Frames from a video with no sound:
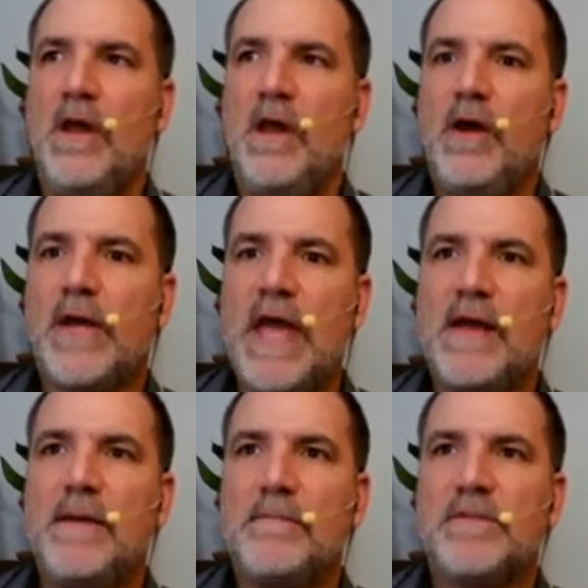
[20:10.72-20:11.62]

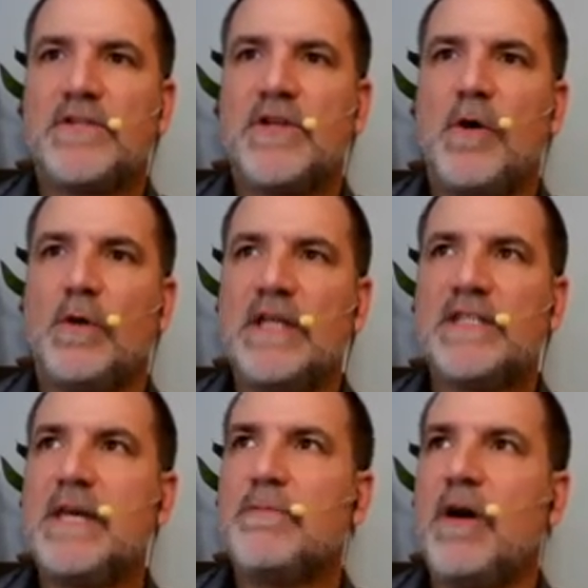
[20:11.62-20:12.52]
Okay, so let's
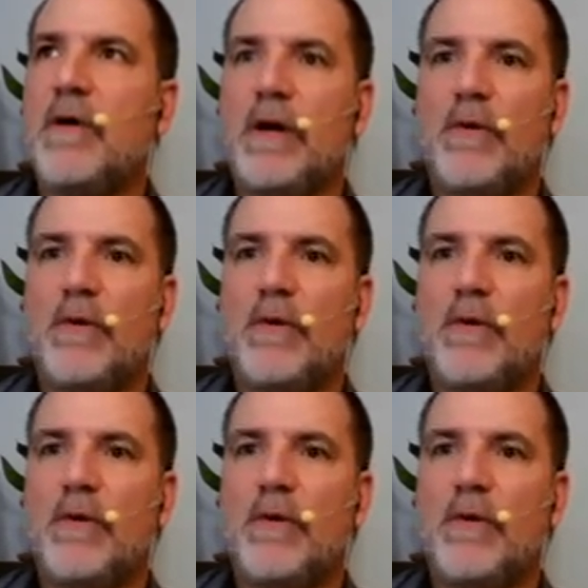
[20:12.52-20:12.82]
keep going.